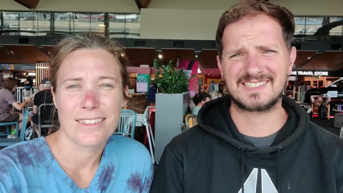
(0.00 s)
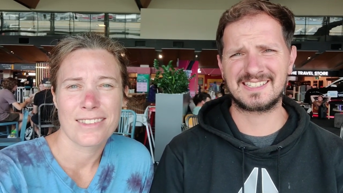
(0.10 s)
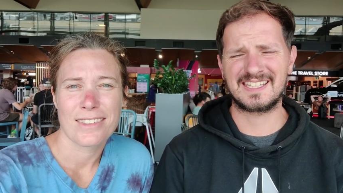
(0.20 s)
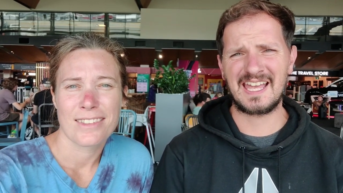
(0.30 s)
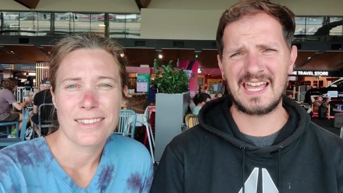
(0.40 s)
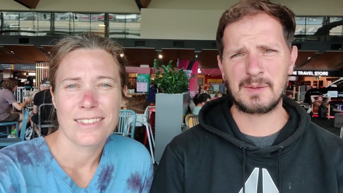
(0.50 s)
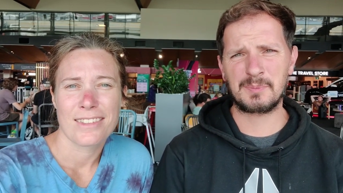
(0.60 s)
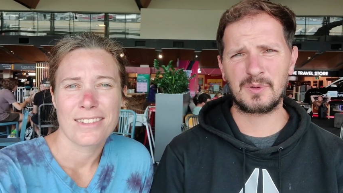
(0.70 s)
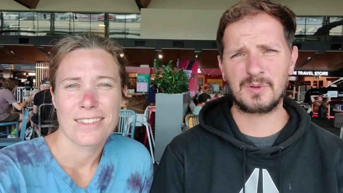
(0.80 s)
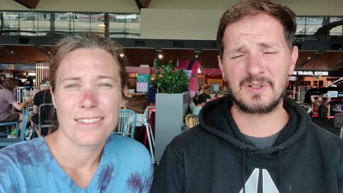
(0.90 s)
Speaker 1: Sydney
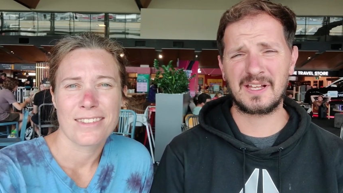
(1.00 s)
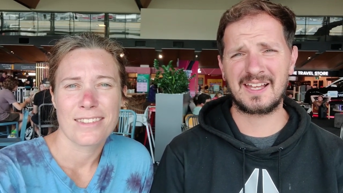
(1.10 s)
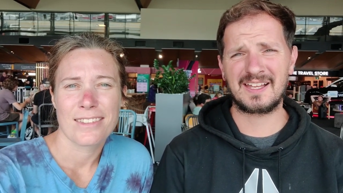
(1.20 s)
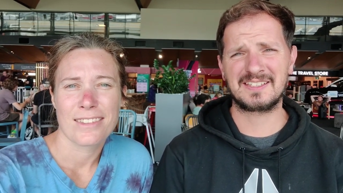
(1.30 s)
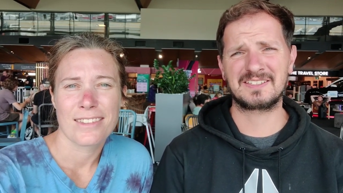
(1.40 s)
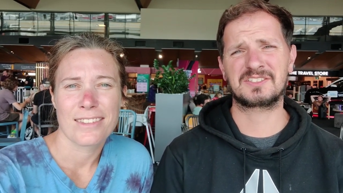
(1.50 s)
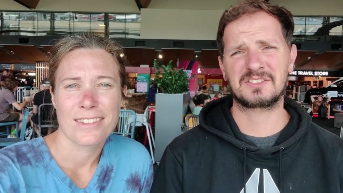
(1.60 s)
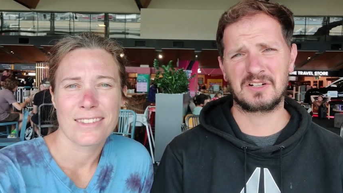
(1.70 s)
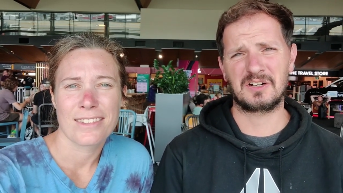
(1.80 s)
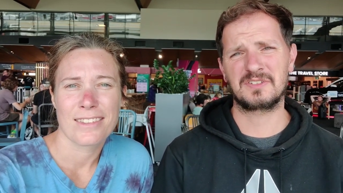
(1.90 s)
Airport,
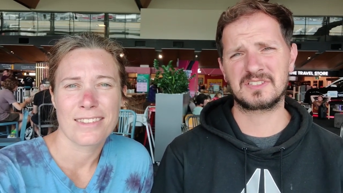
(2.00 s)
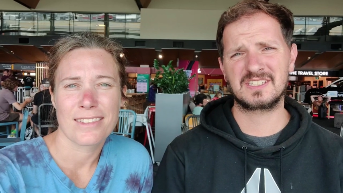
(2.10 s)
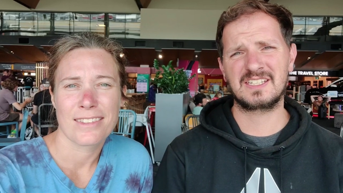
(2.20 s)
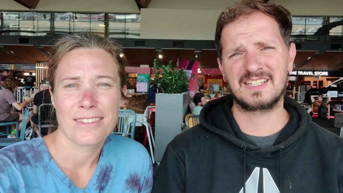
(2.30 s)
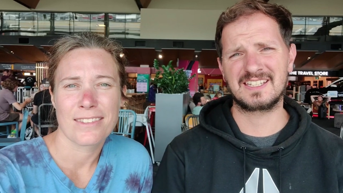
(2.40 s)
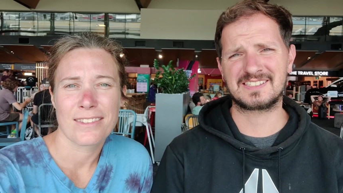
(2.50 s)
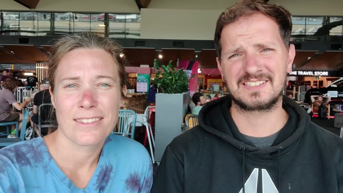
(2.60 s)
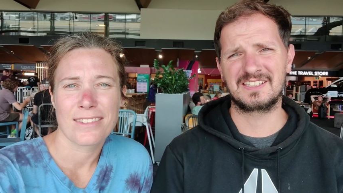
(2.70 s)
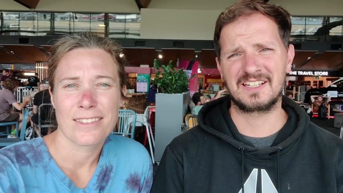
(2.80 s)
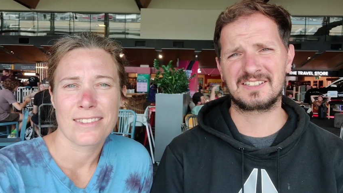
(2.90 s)
and obviously
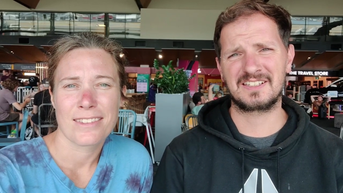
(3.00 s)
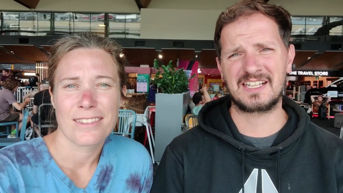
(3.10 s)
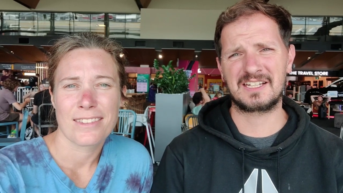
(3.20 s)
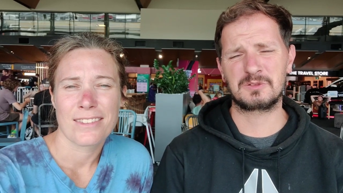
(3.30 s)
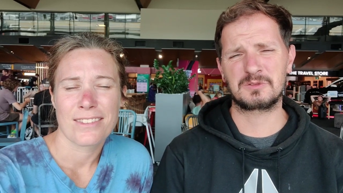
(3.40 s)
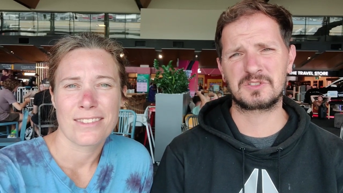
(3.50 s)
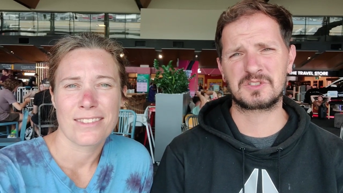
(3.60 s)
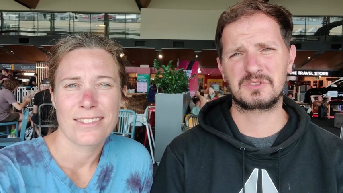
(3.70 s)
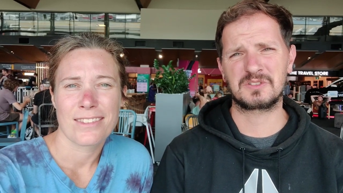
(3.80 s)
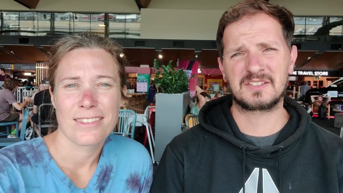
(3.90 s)
it's another
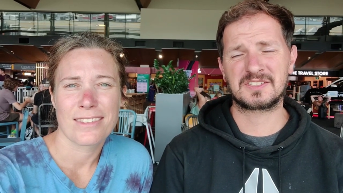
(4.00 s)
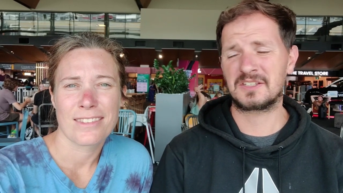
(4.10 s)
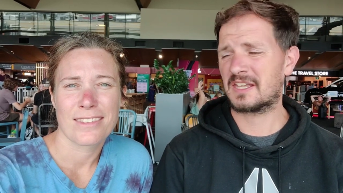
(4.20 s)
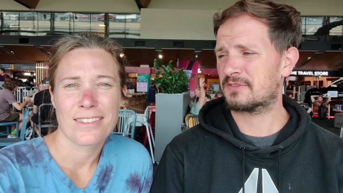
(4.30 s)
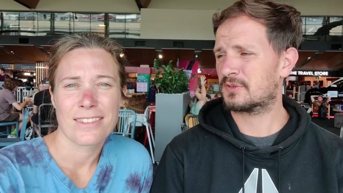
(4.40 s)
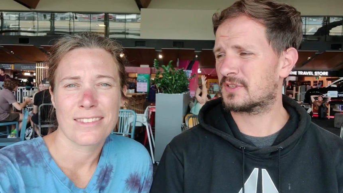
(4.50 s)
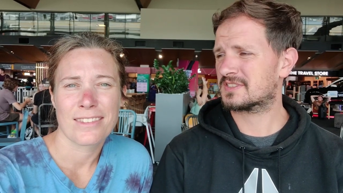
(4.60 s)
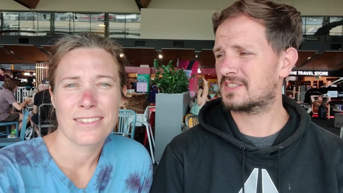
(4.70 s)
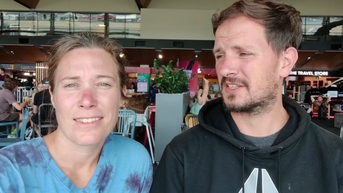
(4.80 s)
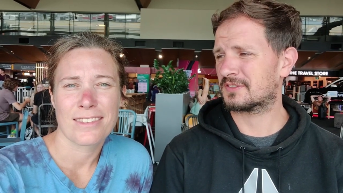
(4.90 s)
lounge, so therefore
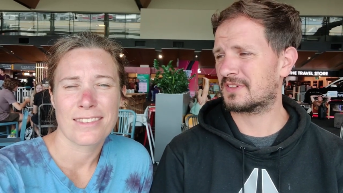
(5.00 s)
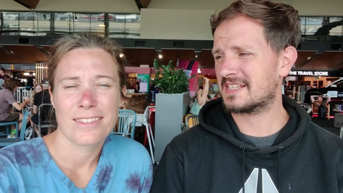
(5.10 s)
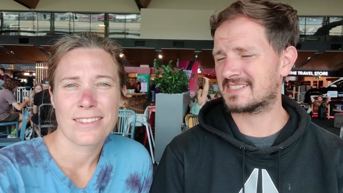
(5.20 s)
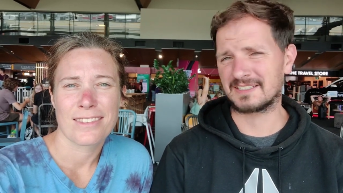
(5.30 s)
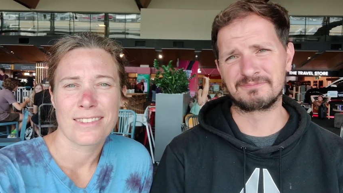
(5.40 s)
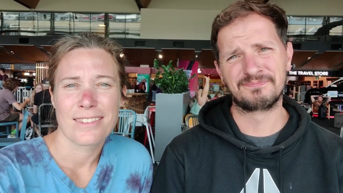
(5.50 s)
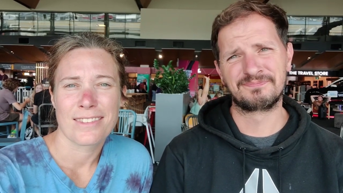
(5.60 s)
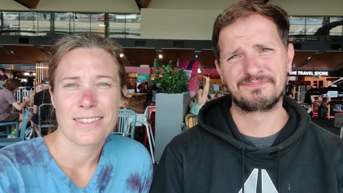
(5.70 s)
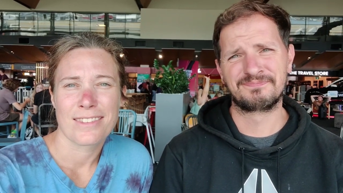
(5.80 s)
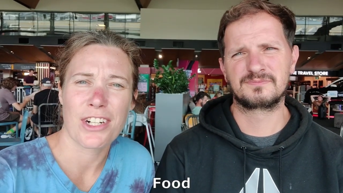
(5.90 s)
it's another rating.
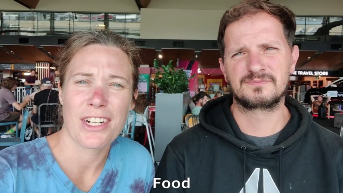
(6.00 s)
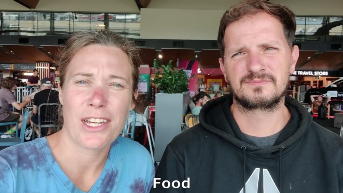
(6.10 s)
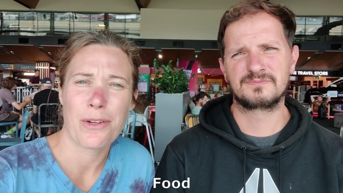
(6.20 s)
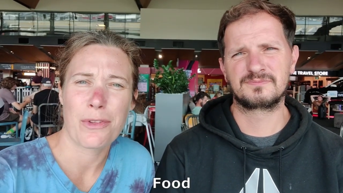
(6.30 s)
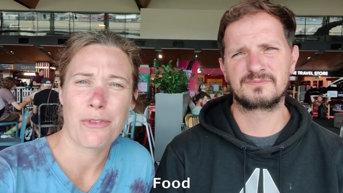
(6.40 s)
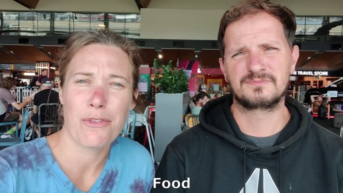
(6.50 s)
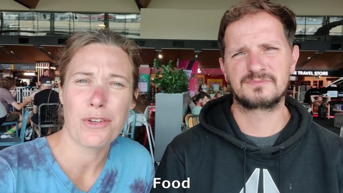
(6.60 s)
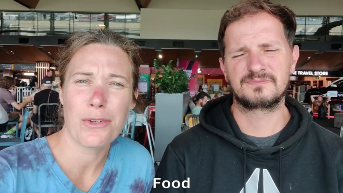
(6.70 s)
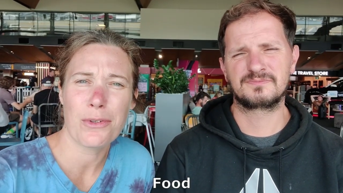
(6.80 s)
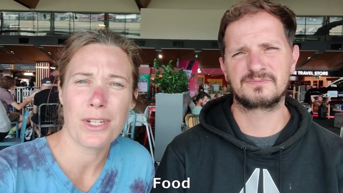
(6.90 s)
Speaker 2: Starting out with
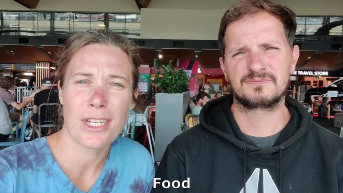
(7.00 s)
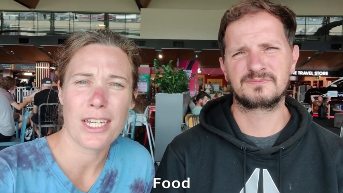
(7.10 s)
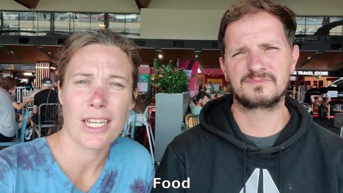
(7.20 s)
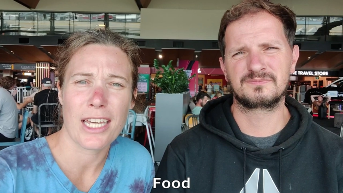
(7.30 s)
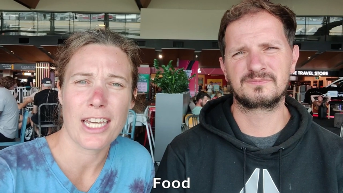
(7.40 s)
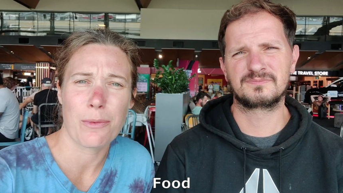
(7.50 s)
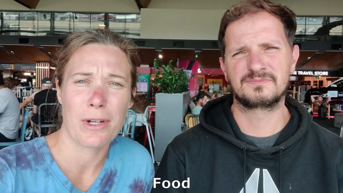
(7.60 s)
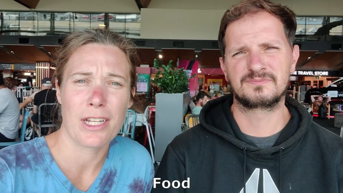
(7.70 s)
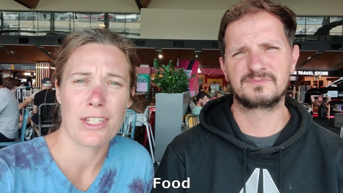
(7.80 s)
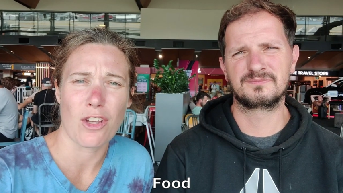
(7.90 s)
food, it
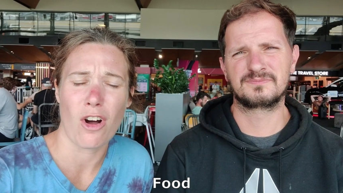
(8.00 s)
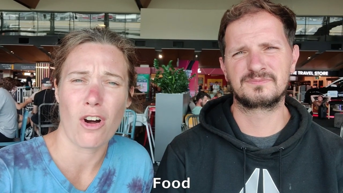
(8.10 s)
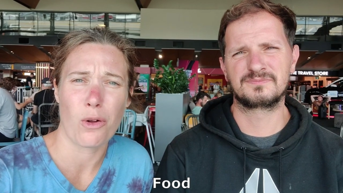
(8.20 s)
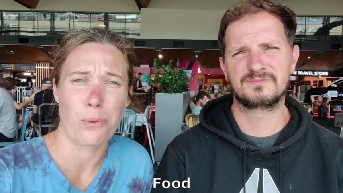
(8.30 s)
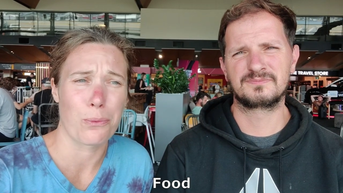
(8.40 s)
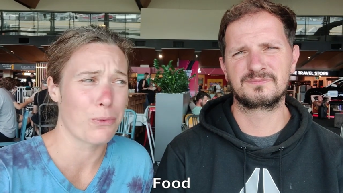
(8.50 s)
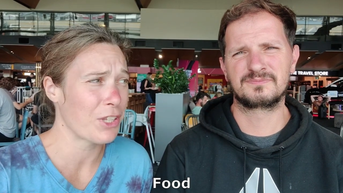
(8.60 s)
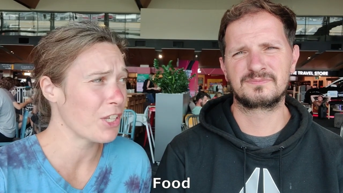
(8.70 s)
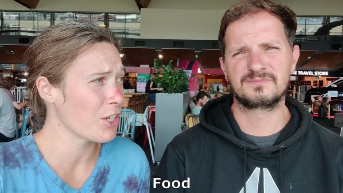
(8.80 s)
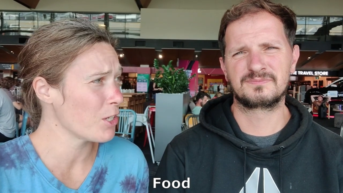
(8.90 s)
was all
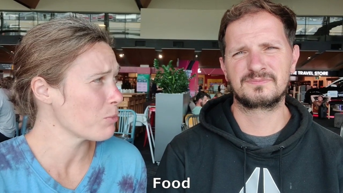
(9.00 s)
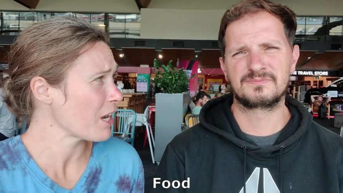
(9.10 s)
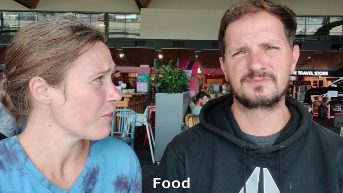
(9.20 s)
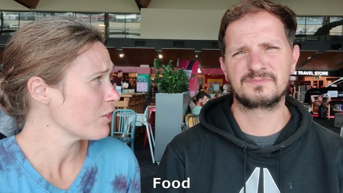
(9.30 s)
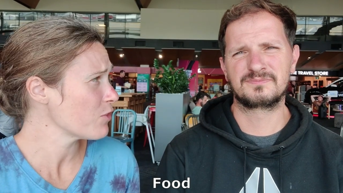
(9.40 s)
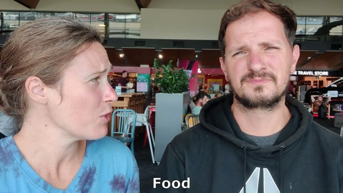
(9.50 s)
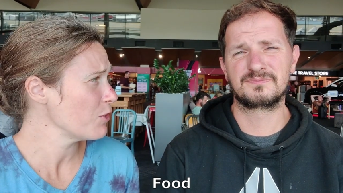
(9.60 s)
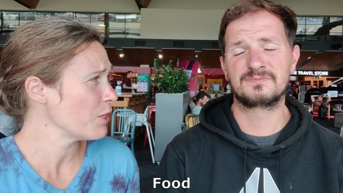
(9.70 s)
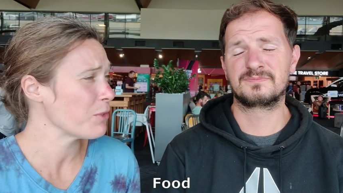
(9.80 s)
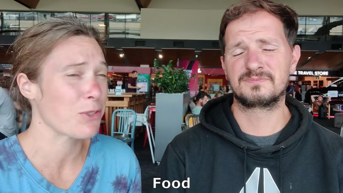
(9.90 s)
really good breakfast
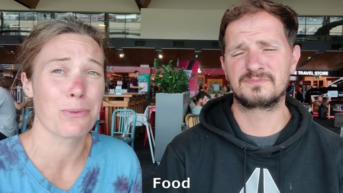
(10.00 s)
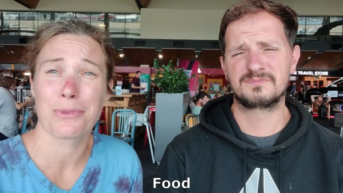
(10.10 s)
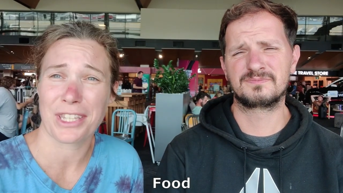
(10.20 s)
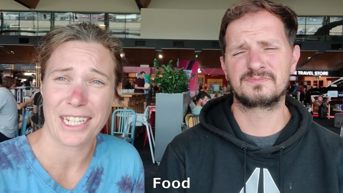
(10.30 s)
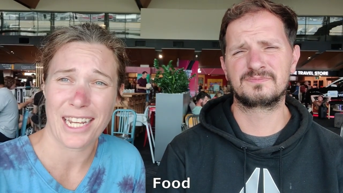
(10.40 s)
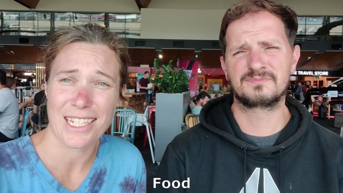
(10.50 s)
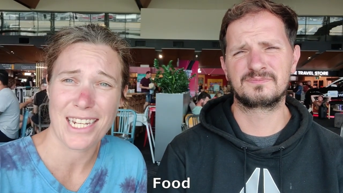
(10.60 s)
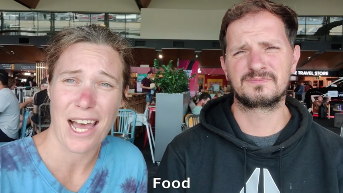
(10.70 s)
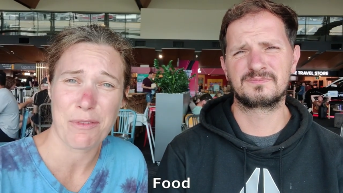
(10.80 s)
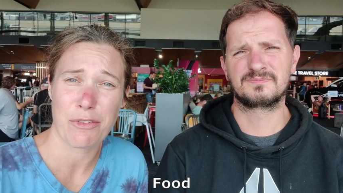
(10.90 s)
food. It was really
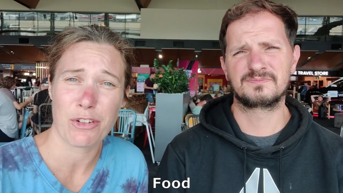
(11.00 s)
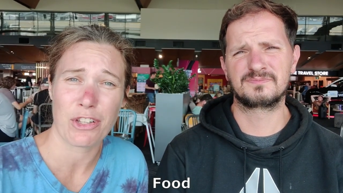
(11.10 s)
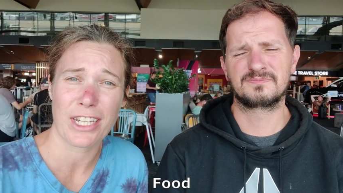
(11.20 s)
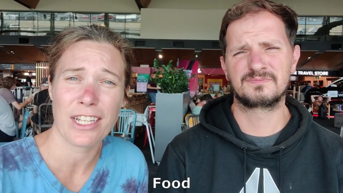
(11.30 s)
nice to have a full